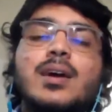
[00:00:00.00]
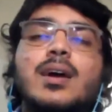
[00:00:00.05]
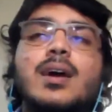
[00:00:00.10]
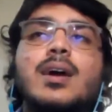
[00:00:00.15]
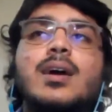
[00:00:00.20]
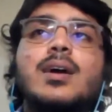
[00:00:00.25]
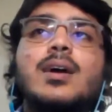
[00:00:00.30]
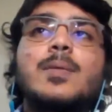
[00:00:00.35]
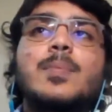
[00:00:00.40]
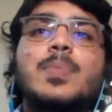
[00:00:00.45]

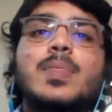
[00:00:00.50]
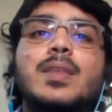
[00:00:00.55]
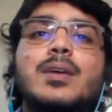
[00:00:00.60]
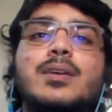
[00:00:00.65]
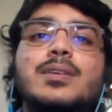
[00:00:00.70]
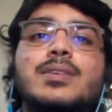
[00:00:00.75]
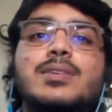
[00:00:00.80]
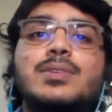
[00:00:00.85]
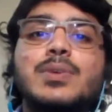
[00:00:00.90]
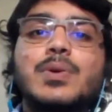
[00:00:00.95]
Uh,
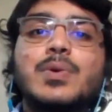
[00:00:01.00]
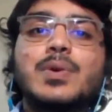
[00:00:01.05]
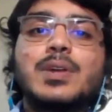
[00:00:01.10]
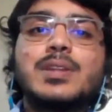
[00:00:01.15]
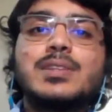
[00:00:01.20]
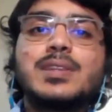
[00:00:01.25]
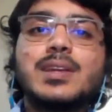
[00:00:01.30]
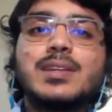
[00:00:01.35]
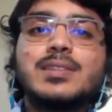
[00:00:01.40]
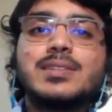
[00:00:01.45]
so
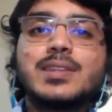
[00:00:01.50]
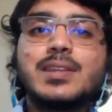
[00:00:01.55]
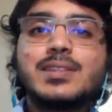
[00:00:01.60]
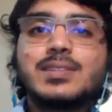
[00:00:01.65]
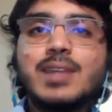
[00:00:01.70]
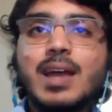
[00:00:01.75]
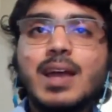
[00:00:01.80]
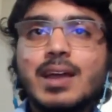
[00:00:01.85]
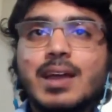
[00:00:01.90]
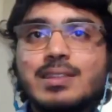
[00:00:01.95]
it's it's it's
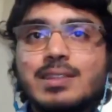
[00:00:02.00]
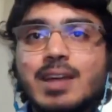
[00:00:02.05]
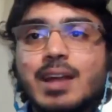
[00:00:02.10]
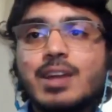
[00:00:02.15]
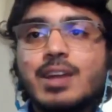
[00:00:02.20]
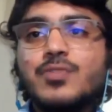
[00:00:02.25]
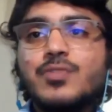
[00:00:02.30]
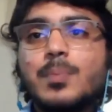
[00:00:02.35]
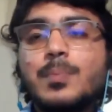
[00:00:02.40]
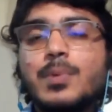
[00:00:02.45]
a, it's kind
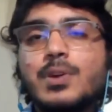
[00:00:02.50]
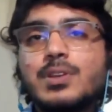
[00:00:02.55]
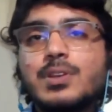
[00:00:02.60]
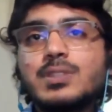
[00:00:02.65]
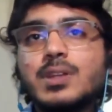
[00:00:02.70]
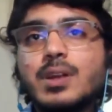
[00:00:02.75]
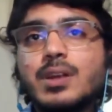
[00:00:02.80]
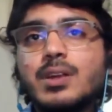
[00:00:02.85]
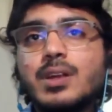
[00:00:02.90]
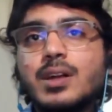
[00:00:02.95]
of a
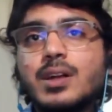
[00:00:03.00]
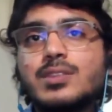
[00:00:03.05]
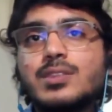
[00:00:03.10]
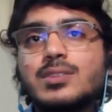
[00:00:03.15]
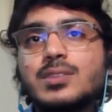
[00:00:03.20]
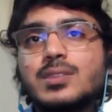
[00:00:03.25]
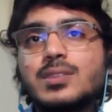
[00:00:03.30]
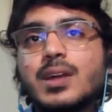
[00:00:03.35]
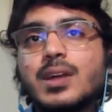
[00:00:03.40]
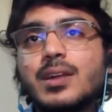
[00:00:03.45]
personal
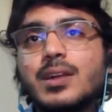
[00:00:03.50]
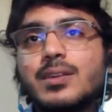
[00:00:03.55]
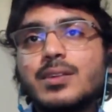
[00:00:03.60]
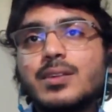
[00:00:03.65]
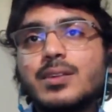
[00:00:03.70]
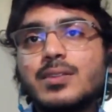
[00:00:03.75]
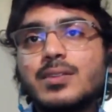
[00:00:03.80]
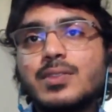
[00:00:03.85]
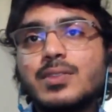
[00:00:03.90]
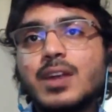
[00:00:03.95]
touch that
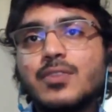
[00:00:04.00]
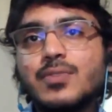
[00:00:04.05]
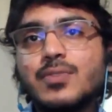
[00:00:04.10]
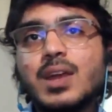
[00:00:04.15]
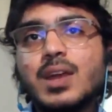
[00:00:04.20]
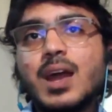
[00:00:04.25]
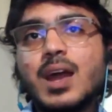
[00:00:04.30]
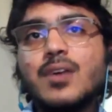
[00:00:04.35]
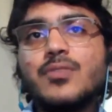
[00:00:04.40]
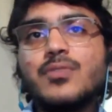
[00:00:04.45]
that we
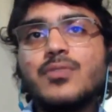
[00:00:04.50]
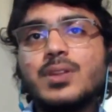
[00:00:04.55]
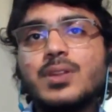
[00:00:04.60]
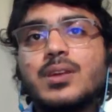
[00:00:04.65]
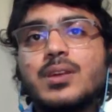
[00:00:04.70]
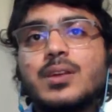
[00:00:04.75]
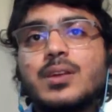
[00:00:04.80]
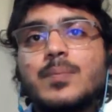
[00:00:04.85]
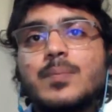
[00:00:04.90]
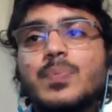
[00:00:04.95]
have with
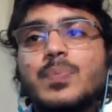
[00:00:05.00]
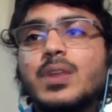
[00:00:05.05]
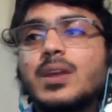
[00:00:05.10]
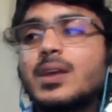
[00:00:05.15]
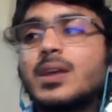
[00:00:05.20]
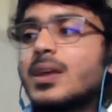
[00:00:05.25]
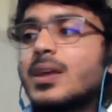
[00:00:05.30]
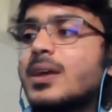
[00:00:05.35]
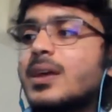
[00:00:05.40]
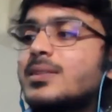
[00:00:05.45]
it.
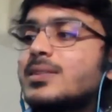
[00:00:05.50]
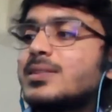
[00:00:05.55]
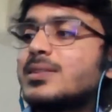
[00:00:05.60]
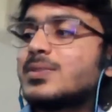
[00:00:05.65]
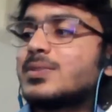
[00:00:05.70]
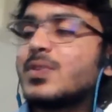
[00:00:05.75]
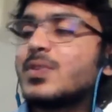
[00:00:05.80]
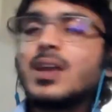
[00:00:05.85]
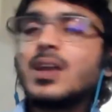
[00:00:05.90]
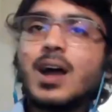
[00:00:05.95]
Hence,
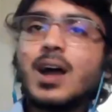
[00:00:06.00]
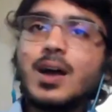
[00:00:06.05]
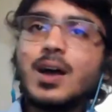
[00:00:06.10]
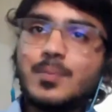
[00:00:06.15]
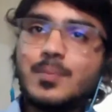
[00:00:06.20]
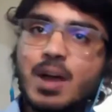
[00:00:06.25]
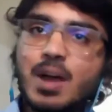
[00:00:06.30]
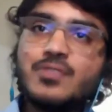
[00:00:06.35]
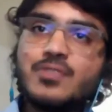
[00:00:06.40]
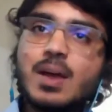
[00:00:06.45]
we are,
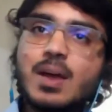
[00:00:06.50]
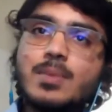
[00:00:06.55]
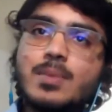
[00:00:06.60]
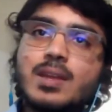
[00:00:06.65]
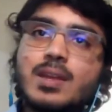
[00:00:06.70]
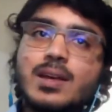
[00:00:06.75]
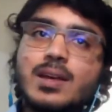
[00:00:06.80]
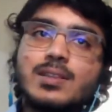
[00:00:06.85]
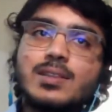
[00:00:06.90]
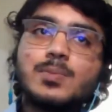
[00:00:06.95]
my family
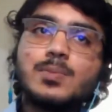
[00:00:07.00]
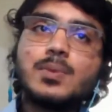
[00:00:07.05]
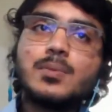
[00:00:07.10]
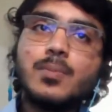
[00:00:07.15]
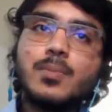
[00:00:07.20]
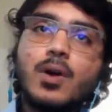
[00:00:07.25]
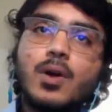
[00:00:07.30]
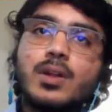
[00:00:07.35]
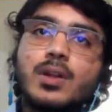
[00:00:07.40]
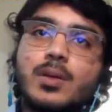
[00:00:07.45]
has been
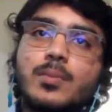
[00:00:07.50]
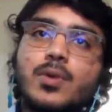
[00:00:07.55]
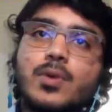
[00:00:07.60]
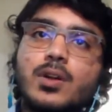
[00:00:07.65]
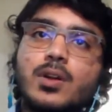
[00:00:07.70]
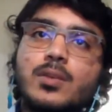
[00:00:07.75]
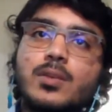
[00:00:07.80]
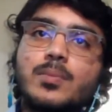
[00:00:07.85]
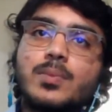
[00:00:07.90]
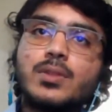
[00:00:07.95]
born and
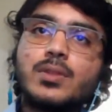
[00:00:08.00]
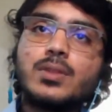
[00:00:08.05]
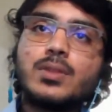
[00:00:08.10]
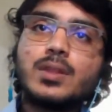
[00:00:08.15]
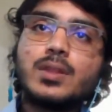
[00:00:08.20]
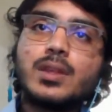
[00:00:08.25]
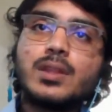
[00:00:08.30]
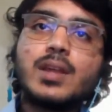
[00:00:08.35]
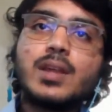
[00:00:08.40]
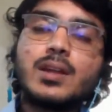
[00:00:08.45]
brought up in
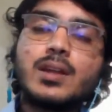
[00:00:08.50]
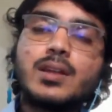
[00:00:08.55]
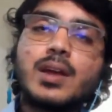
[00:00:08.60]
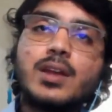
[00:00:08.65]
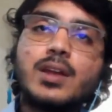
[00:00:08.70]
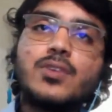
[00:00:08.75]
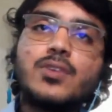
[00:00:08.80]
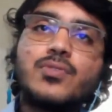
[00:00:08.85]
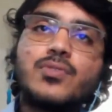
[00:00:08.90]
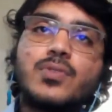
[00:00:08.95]
in that
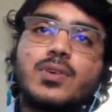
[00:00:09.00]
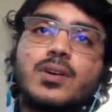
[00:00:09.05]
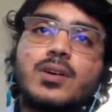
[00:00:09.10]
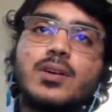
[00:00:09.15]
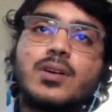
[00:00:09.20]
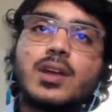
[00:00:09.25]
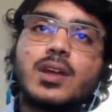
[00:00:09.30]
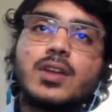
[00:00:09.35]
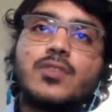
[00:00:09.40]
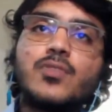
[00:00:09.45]
kind of uh,
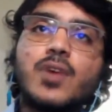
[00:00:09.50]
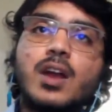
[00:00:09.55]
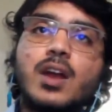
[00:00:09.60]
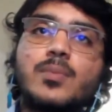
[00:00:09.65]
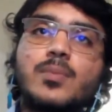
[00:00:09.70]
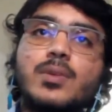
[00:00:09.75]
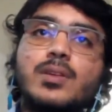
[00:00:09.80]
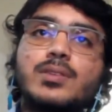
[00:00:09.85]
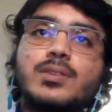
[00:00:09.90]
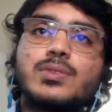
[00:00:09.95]

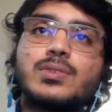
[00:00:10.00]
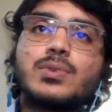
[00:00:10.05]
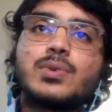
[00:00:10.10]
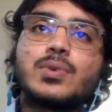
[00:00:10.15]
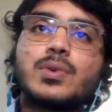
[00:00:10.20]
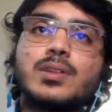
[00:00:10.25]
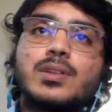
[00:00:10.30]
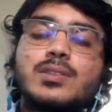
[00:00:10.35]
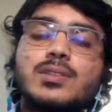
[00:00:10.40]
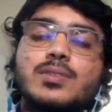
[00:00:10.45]
environment.
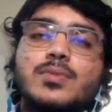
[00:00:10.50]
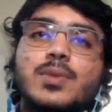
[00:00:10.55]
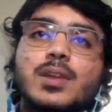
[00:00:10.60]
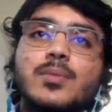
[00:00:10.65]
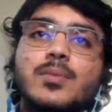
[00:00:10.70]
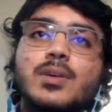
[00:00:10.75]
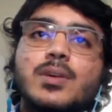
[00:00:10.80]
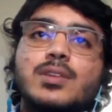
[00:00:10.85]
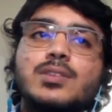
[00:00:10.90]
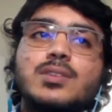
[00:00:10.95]
So it's very
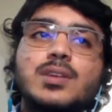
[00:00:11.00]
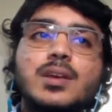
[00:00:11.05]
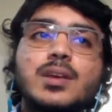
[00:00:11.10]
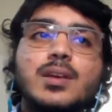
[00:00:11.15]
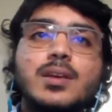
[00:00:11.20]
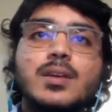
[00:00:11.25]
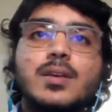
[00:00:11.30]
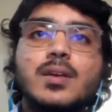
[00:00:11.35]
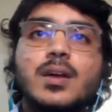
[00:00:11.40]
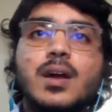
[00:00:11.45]
much.
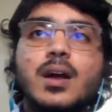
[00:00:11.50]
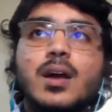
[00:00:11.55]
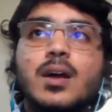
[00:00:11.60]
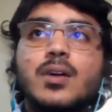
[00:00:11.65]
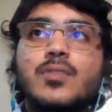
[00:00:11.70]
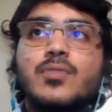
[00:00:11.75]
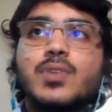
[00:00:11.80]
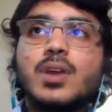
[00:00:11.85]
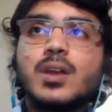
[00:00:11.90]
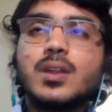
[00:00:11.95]
Uh,
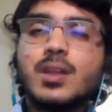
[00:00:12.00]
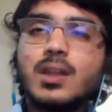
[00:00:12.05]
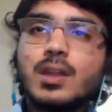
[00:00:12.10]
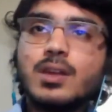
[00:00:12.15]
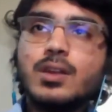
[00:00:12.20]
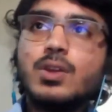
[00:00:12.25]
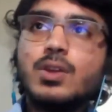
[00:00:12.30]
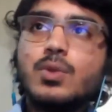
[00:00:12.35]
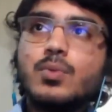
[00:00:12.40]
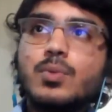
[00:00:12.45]
we are
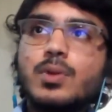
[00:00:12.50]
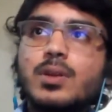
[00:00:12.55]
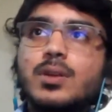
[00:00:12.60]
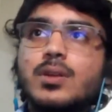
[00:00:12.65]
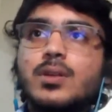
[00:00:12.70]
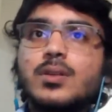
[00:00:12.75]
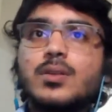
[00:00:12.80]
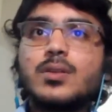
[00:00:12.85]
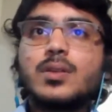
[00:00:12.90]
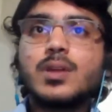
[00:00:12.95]
related to it
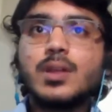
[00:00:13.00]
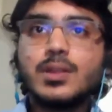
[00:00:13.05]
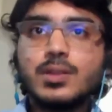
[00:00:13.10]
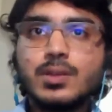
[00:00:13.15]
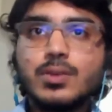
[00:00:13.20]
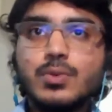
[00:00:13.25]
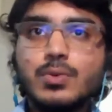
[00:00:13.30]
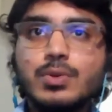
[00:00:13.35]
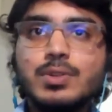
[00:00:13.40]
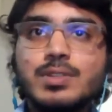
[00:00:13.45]
in the
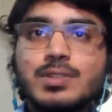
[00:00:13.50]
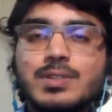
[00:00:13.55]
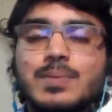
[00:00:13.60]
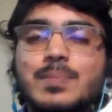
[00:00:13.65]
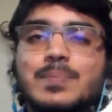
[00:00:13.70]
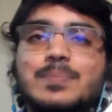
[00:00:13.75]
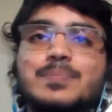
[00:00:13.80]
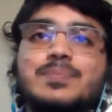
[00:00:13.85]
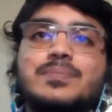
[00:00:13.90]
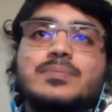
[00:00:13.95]

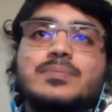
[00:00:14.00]
roots.